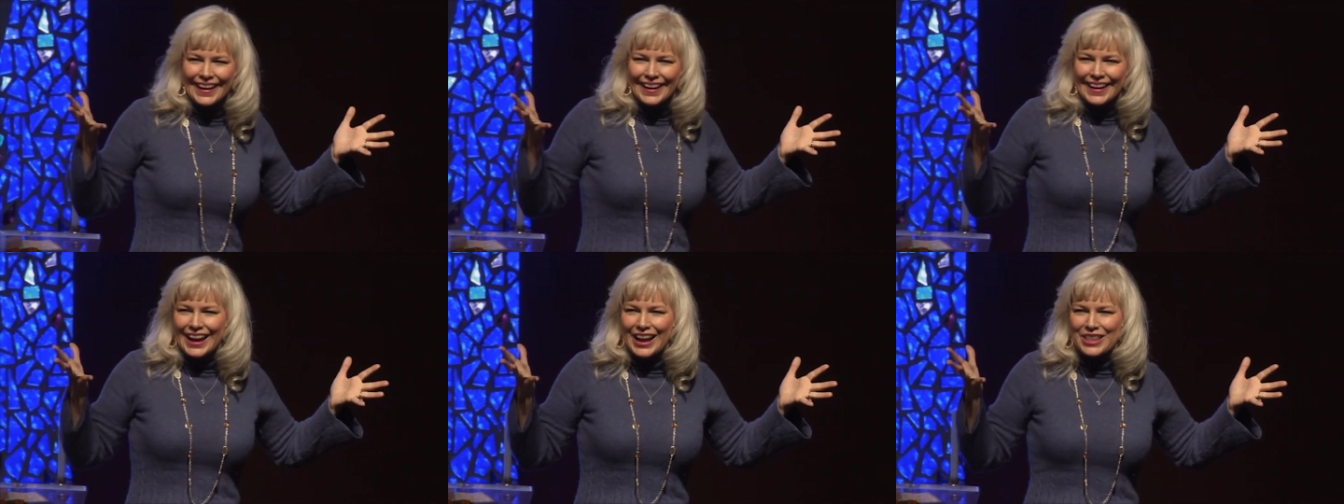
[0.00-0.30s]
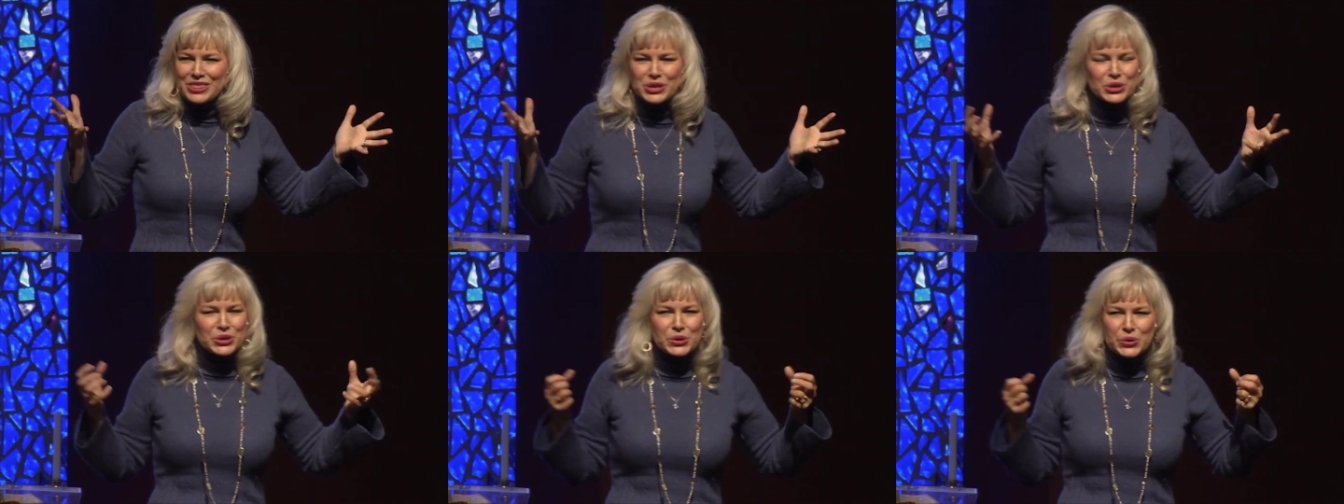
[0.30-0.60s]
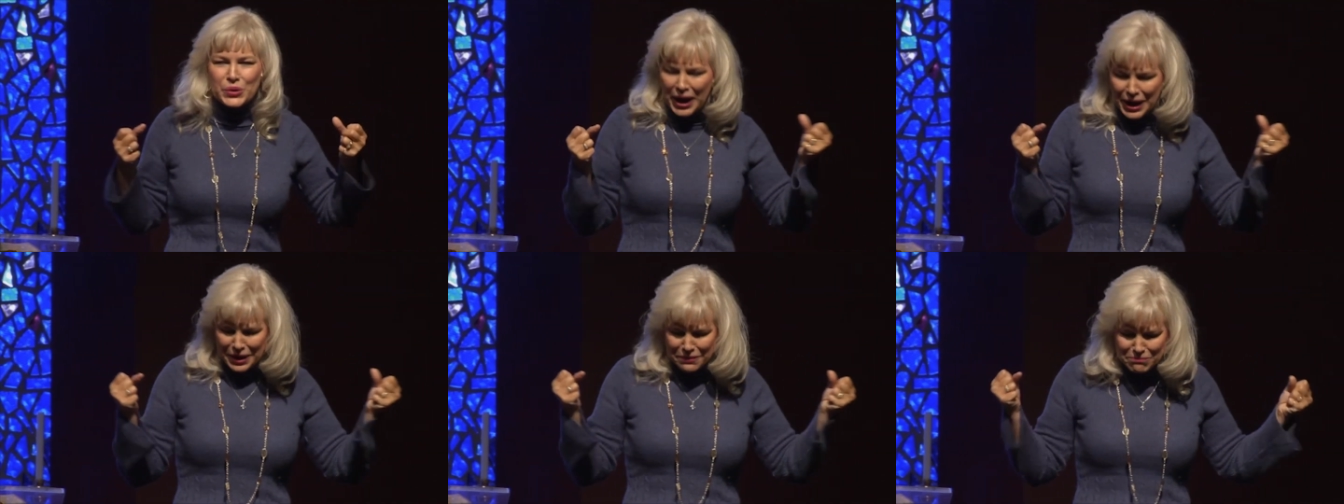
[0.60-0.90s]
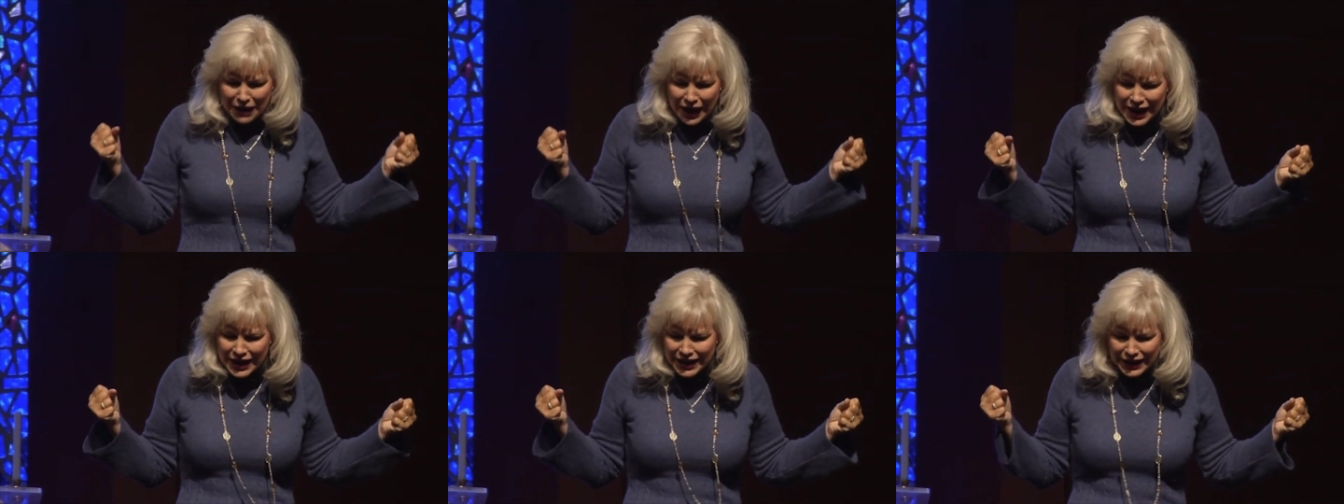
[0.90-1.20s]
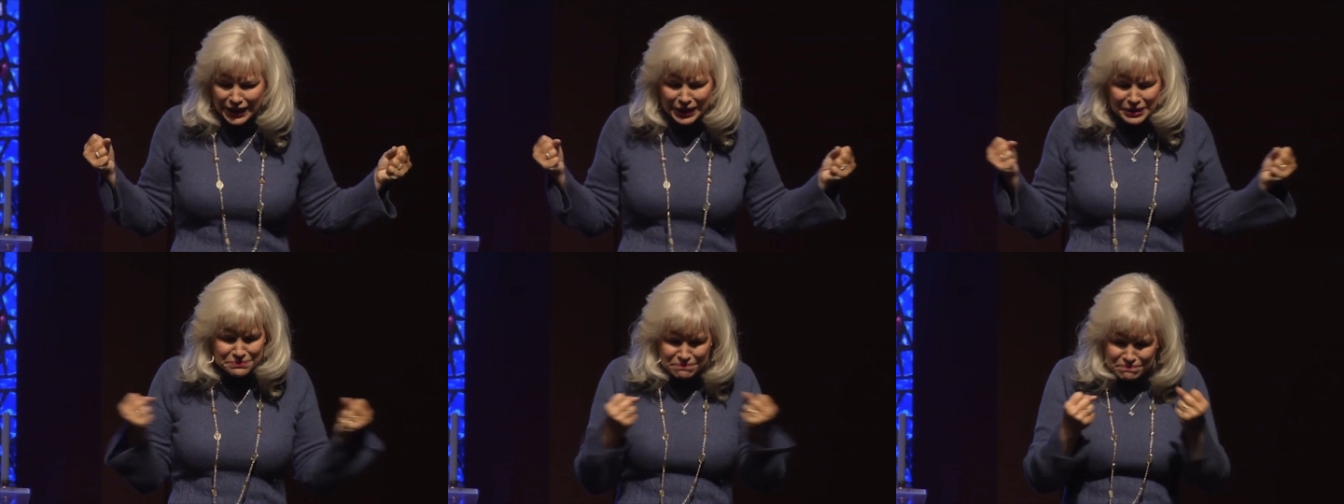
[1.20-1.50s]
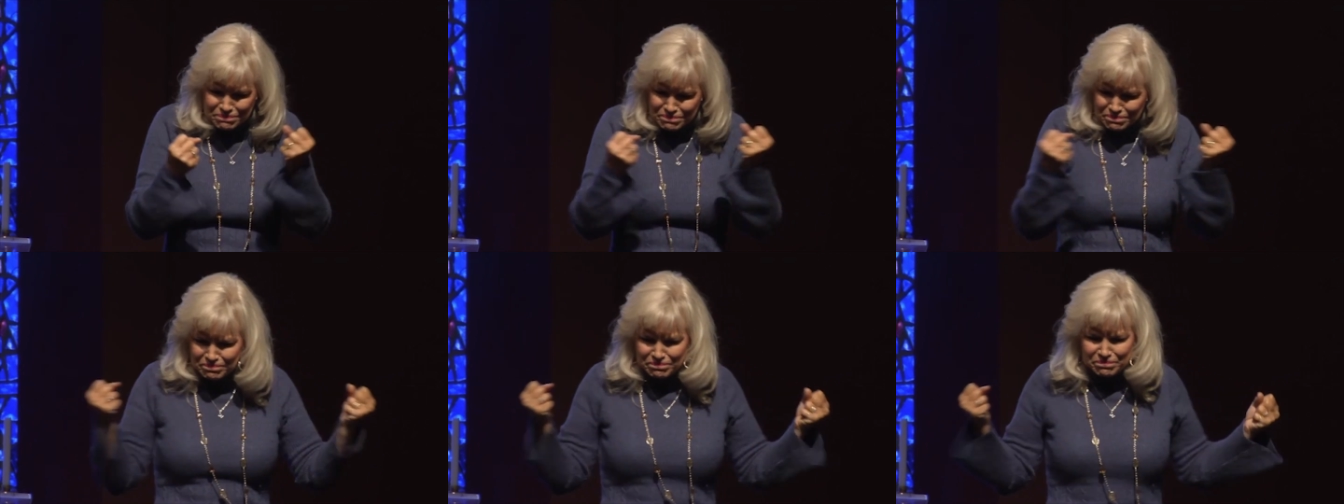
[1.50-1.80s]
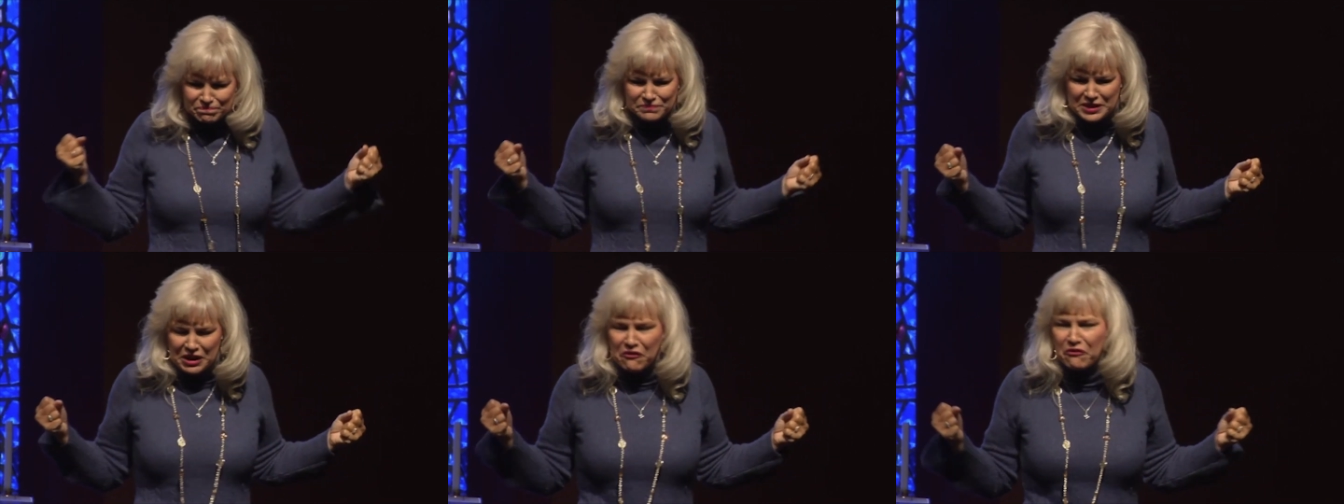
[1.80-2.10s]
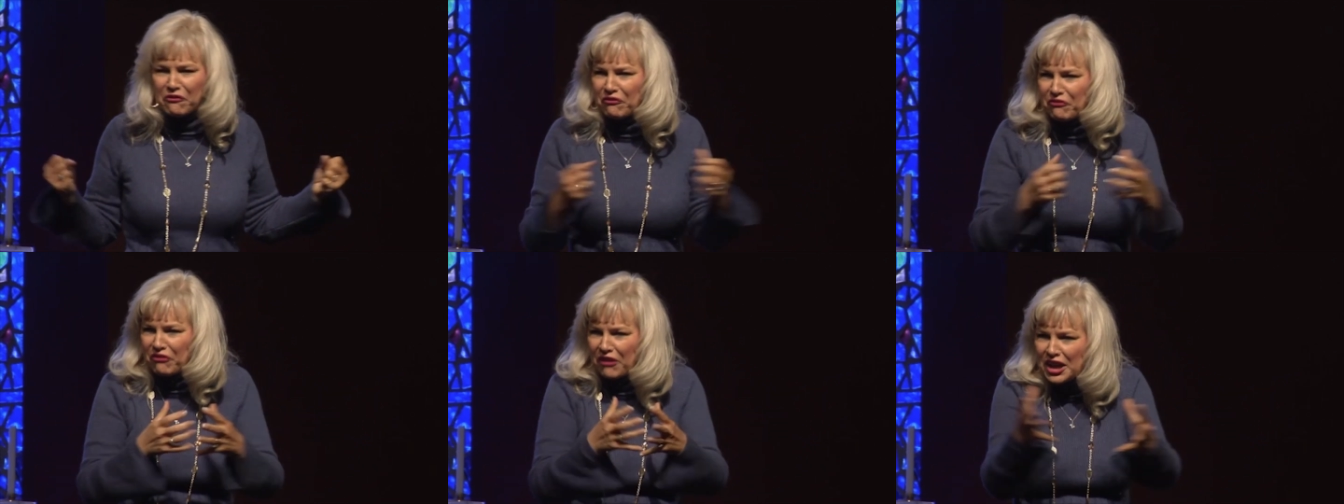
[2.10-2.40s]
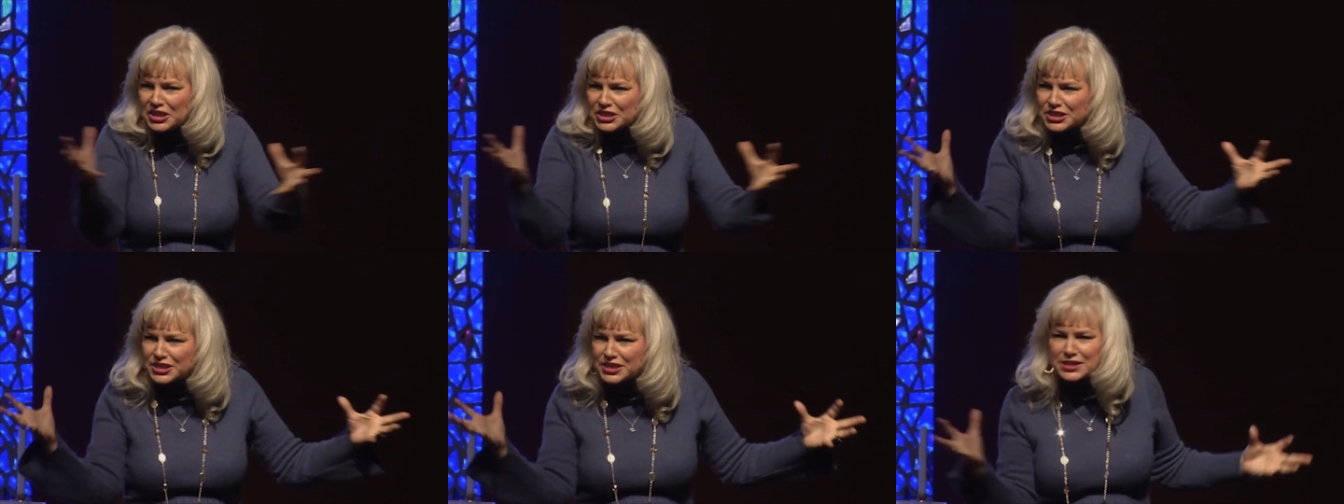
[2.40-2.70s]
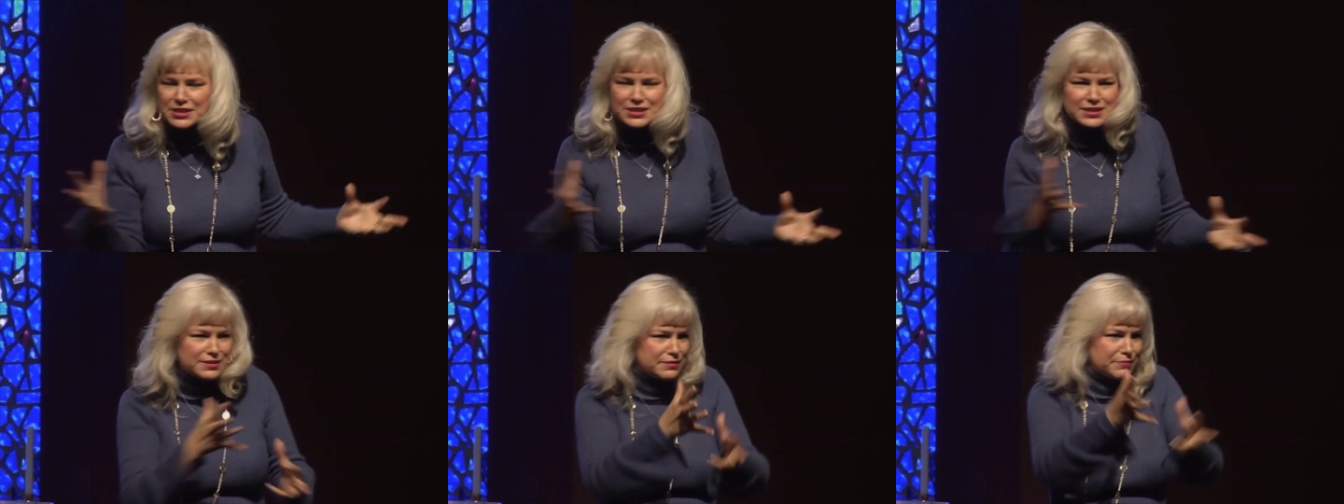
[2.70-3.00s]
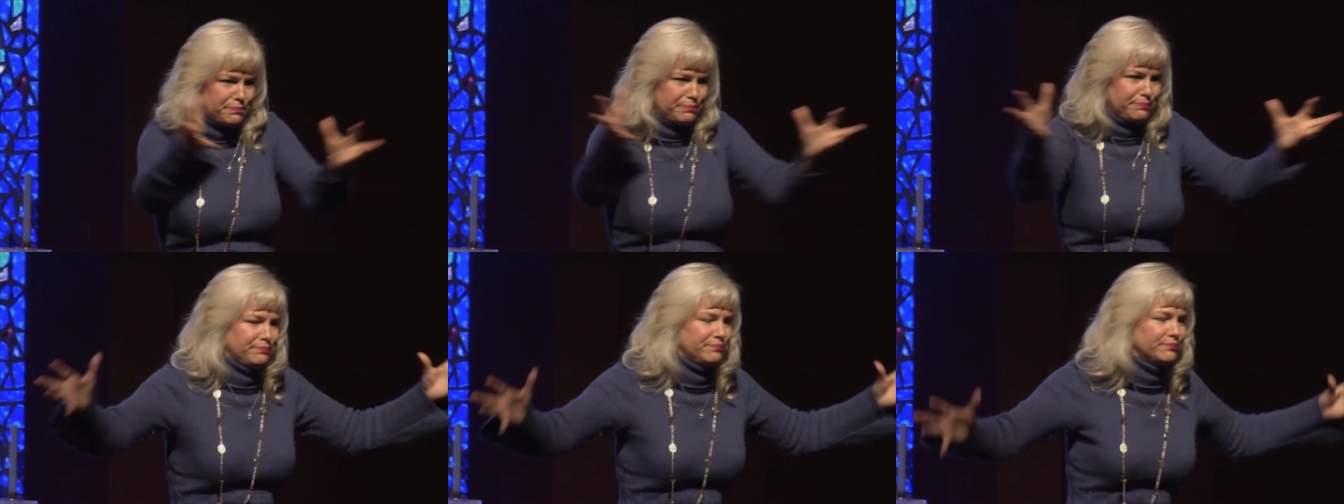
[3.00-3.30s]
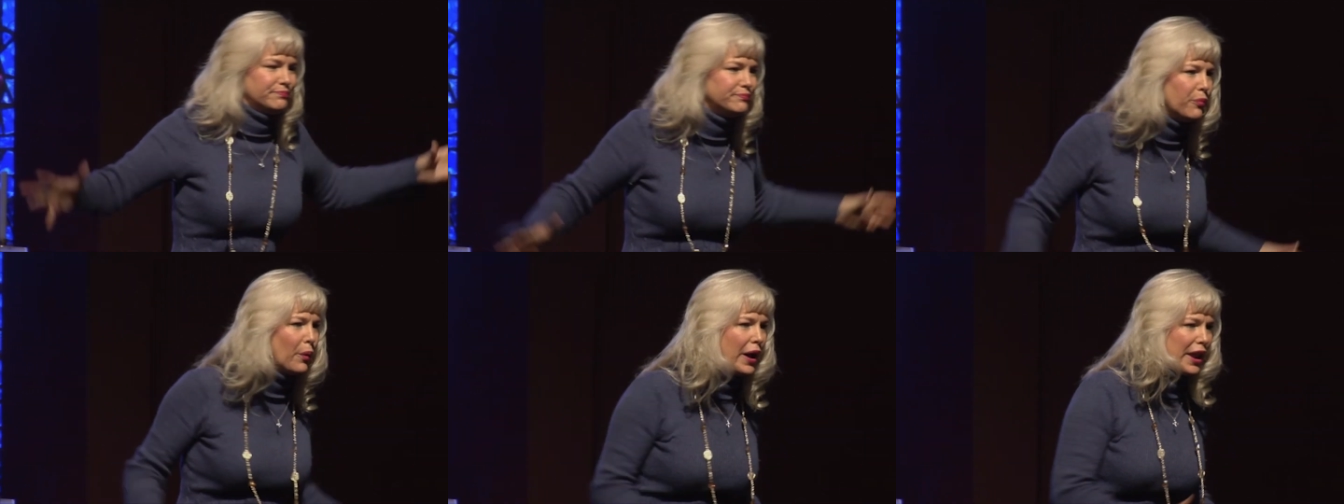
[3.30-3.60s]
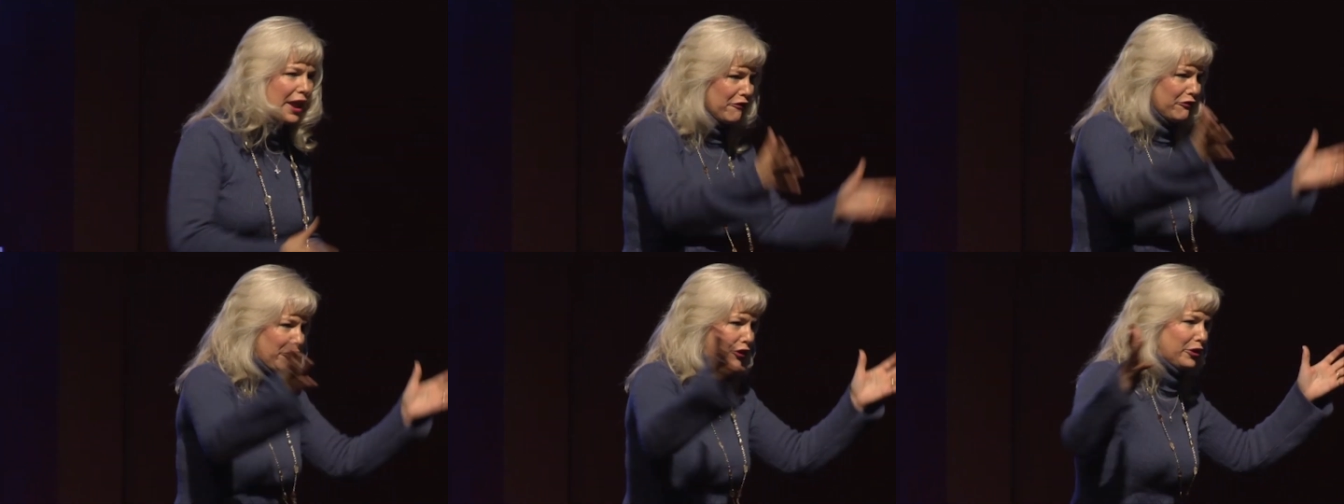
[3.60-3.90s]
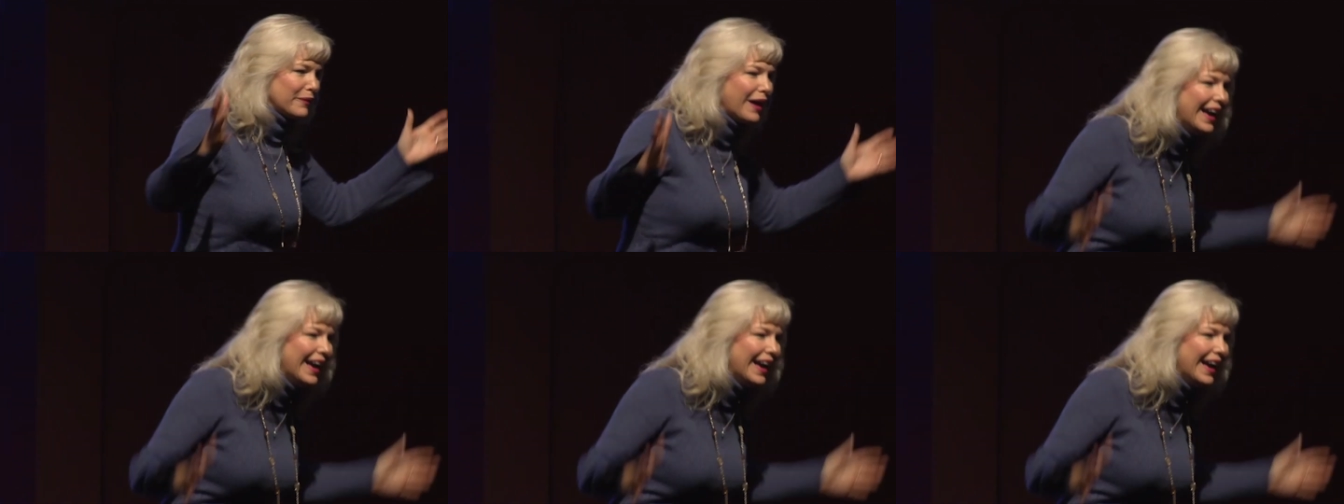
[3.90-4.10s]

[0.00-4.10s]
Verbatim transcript: and their great mighty defense, whatever,